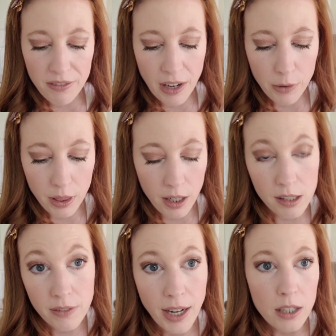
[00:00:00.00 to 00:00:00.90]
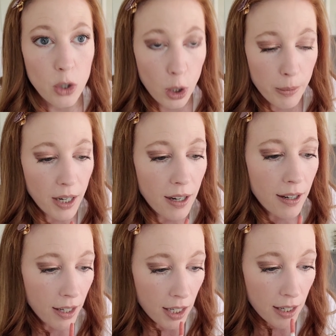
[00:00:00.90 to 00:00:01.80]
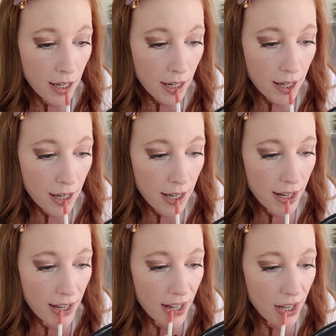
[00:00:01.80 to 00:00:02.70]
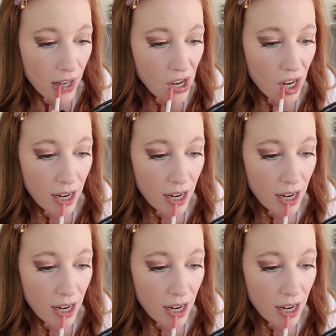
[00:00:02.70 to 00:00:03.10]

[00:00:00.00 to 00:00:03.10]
favorite things of October uh,